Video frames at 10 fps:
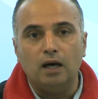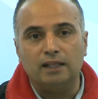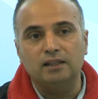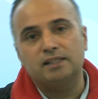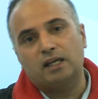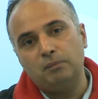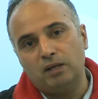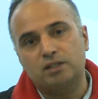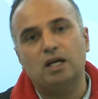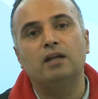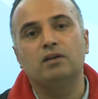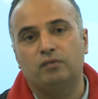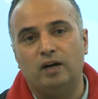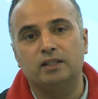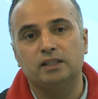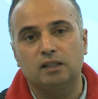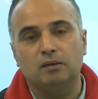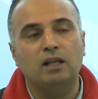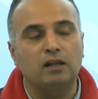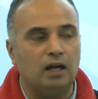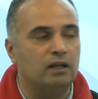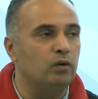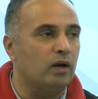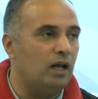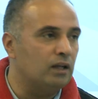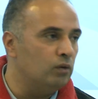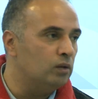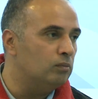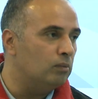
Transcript: I think the second biggest challenge is fundraising. I'll, I'll give you I'll give you